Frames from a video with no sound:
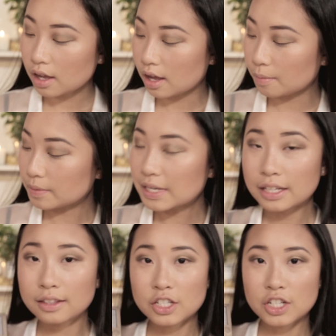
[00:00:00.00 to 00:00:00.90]
I'm
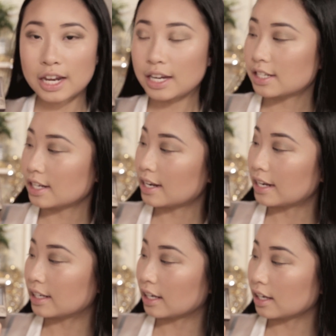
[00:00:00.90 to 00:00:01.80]
taking the shade
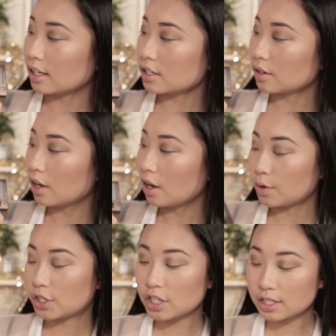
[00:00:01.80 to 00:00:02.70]
Naked,
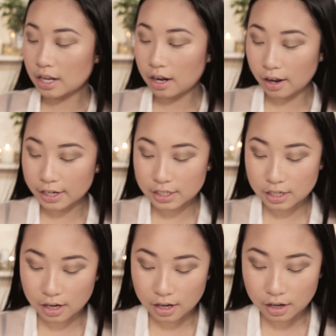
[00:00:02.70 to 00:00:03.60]
which is just a
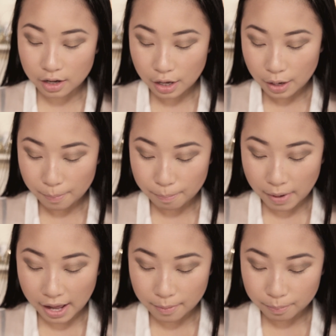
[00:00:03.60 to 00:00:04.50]
lighter
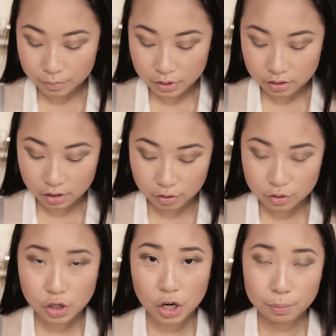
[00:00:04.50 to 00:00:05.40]
matte sort of
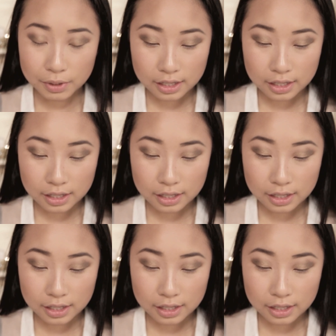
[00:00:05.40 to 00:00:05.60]
taupey